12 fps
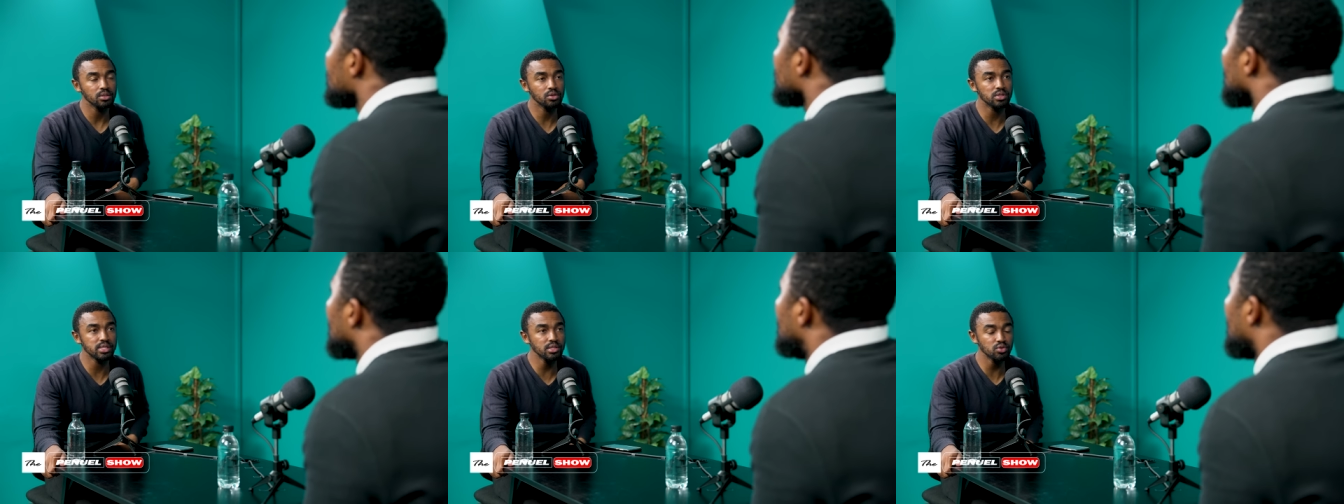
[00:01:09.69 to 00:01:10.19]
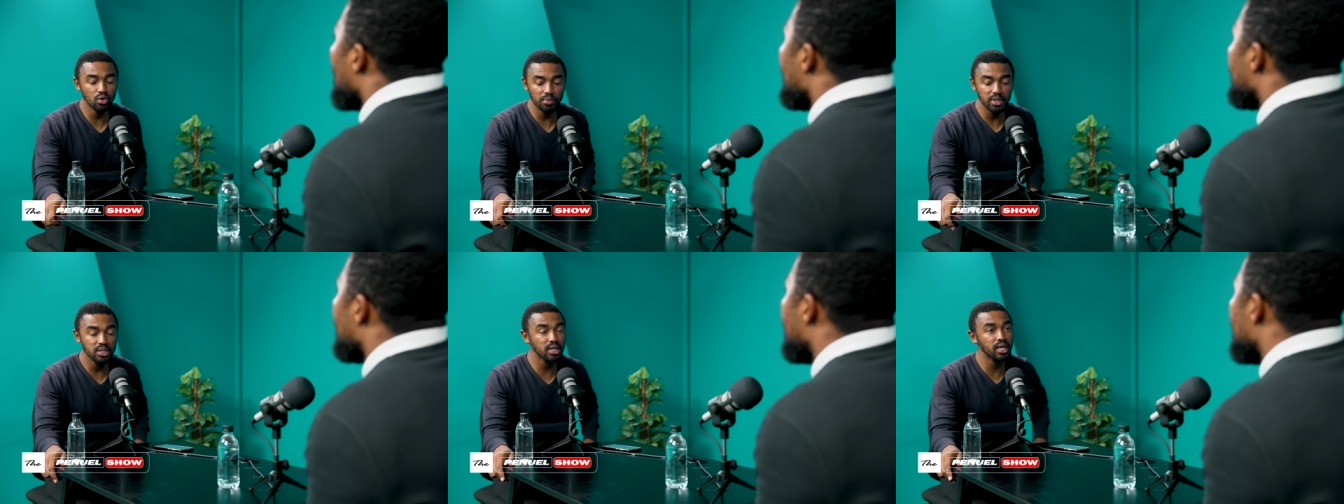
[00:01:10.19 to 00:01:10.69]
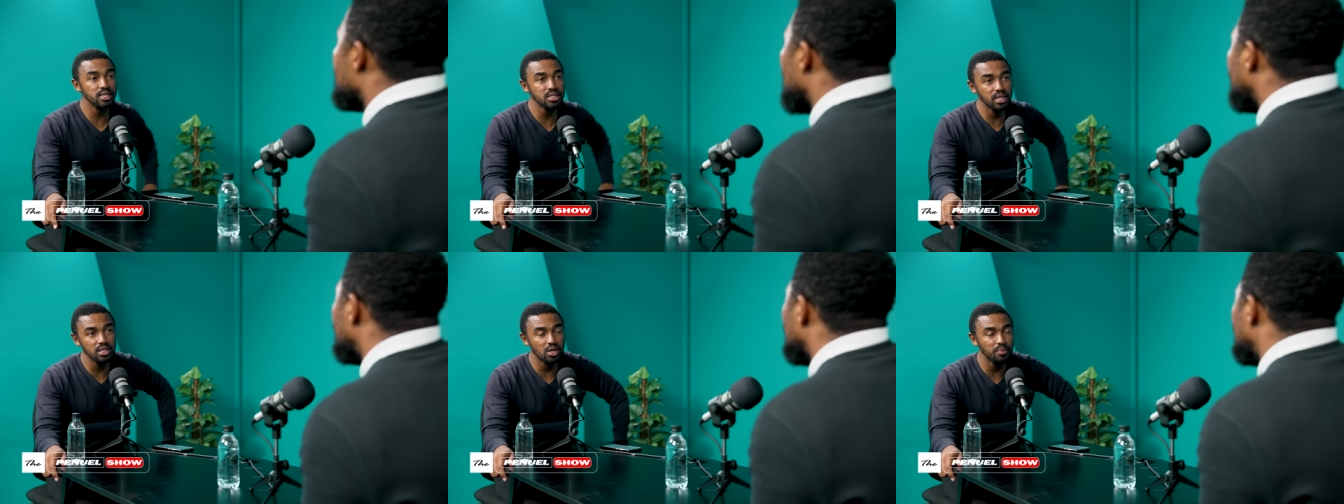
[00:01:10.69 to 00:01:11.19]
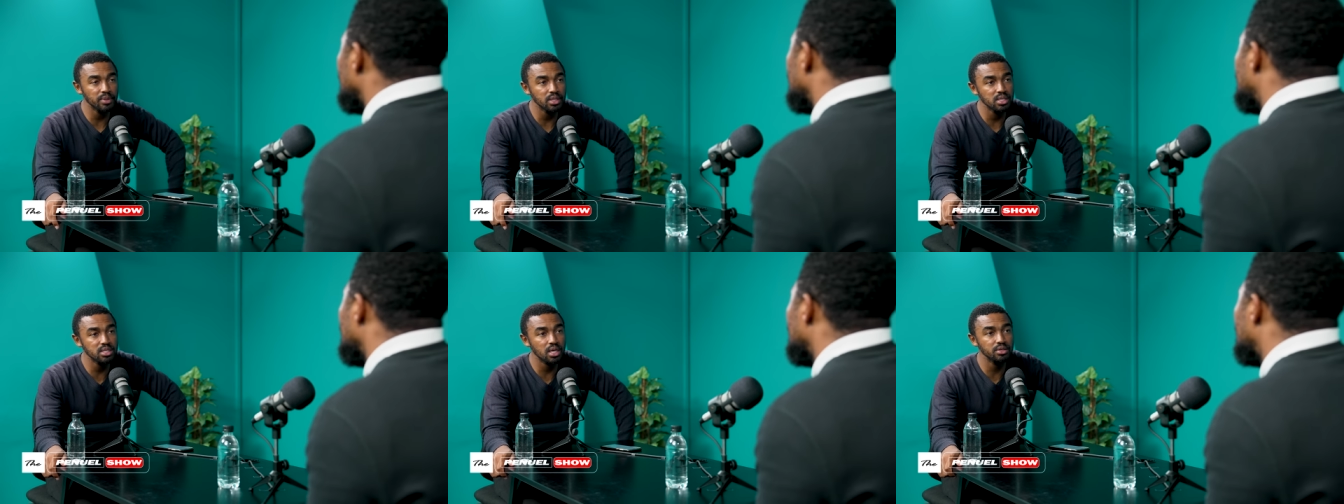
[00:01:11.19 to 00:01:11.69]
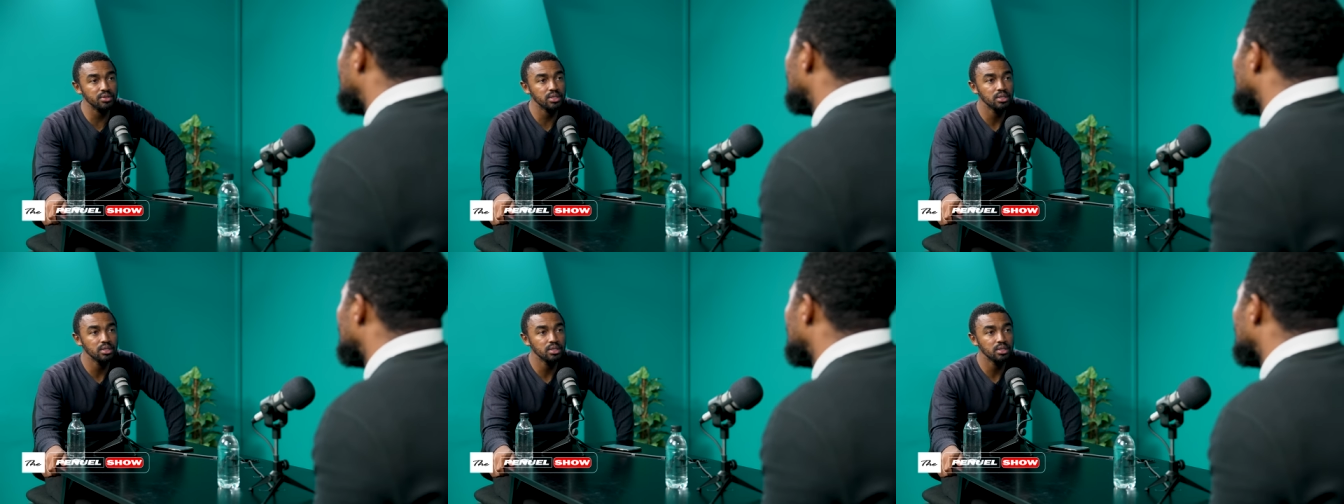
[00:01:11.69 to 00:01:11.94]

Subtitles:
because that's normally the classic example in this country.